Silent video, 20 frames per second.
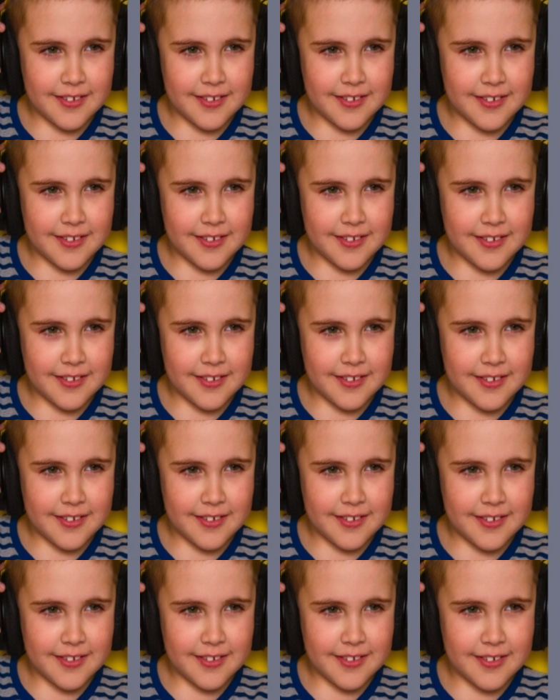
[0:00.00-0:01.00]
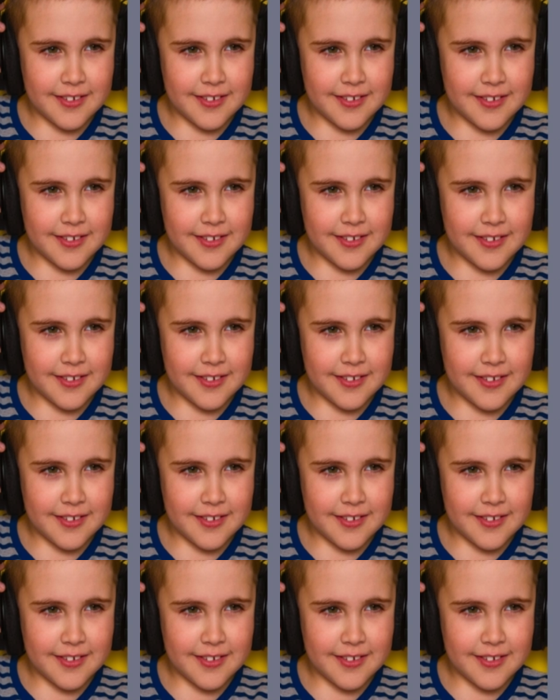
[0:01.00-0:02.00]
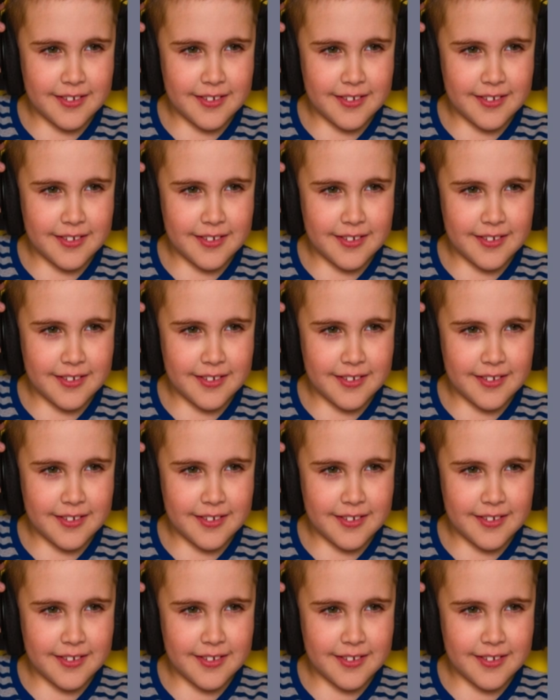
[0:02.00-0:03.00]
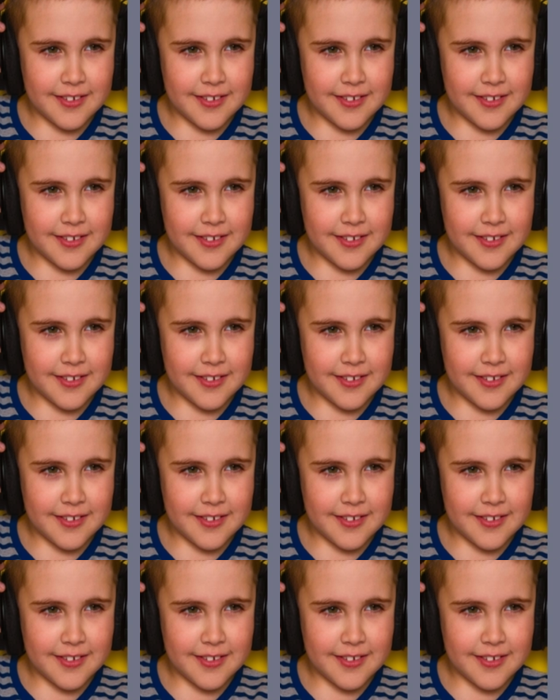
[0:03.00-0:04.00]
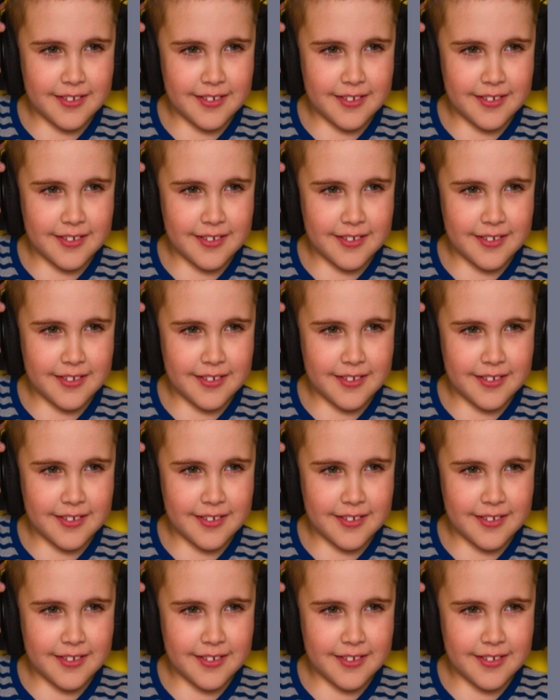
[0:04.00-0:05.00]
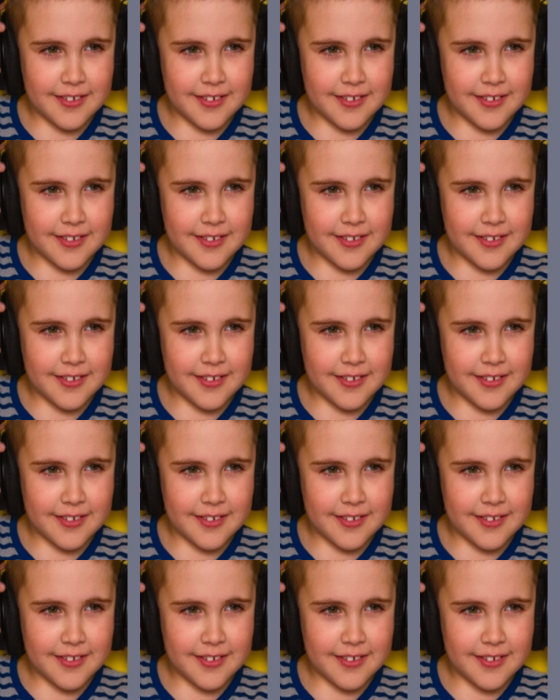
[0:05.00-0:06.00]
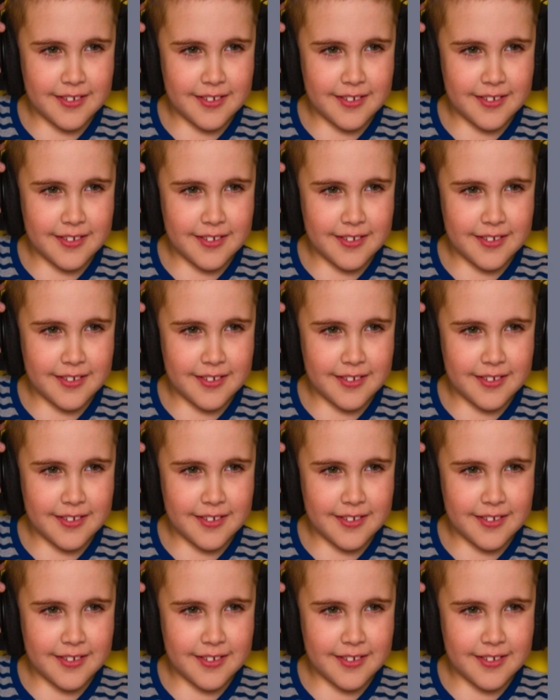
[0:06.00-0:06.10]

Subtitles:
The face doesn't move, so there is nothing to read.